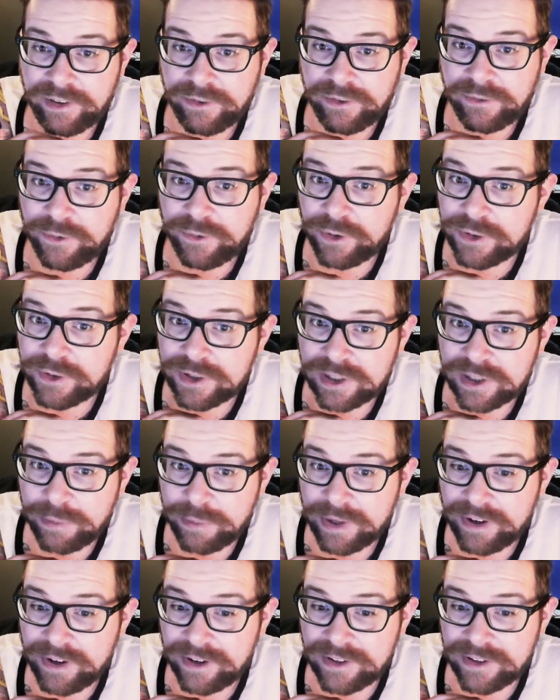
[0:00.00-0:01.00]
first
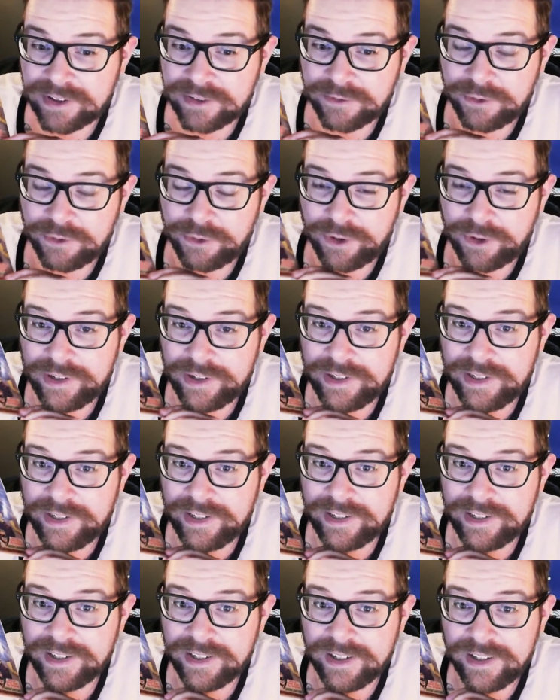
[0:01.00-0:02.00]
appearance of
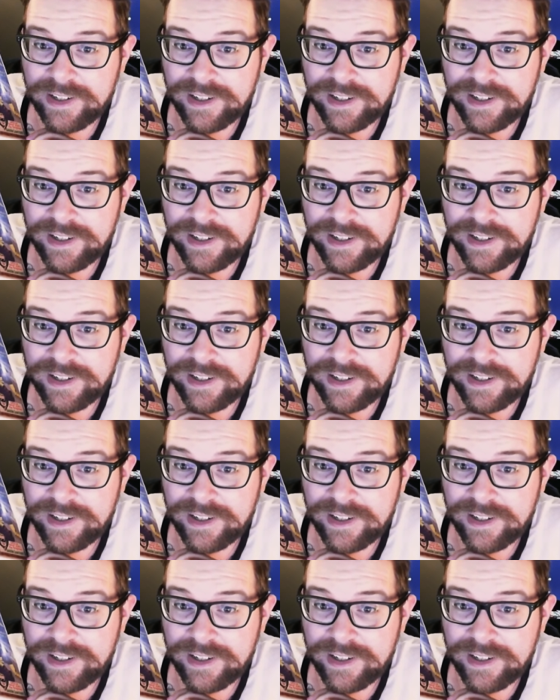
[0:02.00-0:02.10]
Grundy,